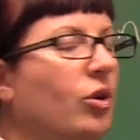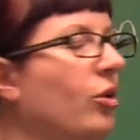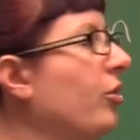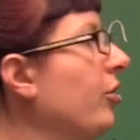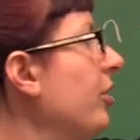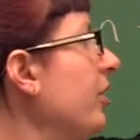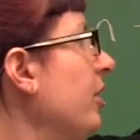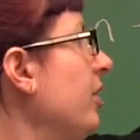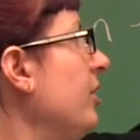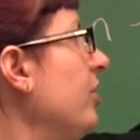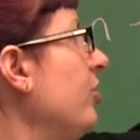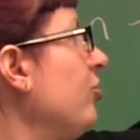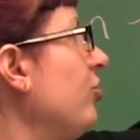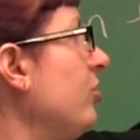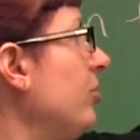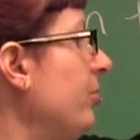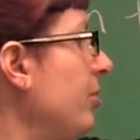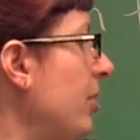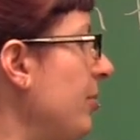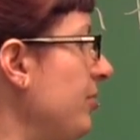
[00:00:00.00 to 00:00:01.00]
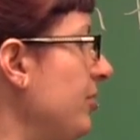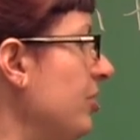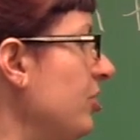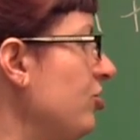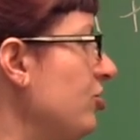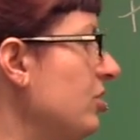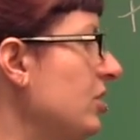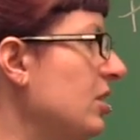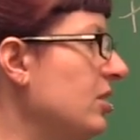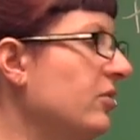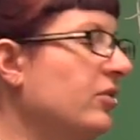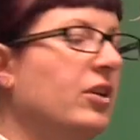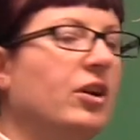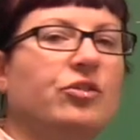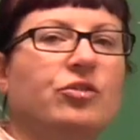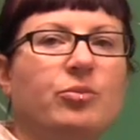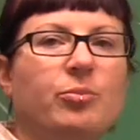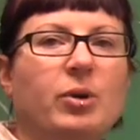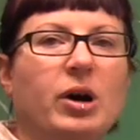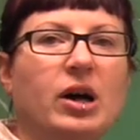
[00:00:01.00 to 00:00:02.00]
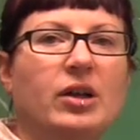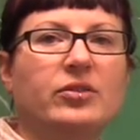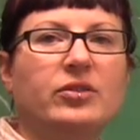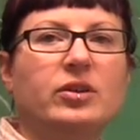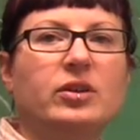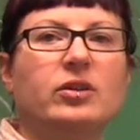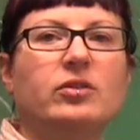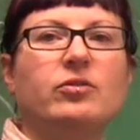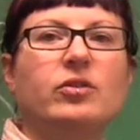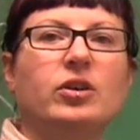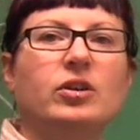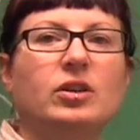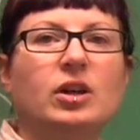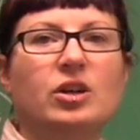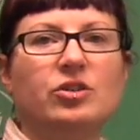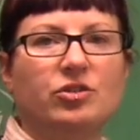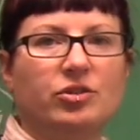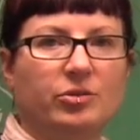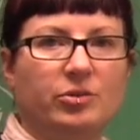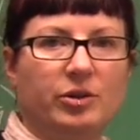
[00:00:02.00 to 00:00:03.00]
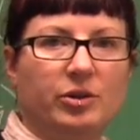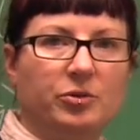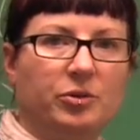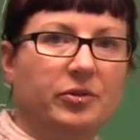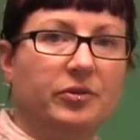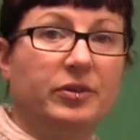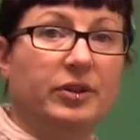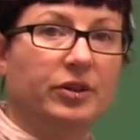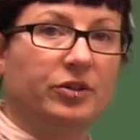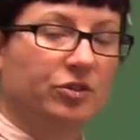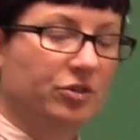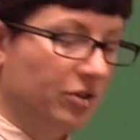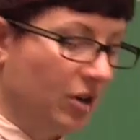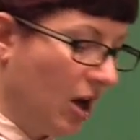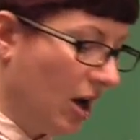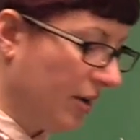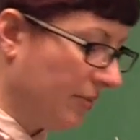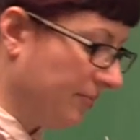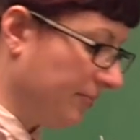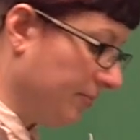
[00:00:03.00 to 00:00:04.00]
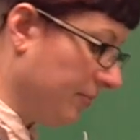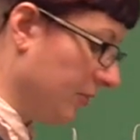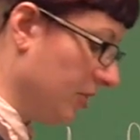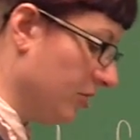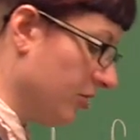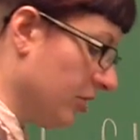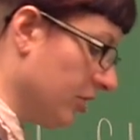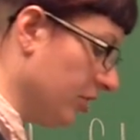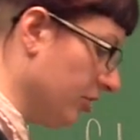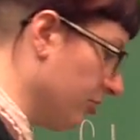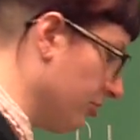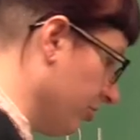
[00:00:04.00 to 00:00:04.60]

or a conditional proposition and its contrapositive are logically equivalent or not using a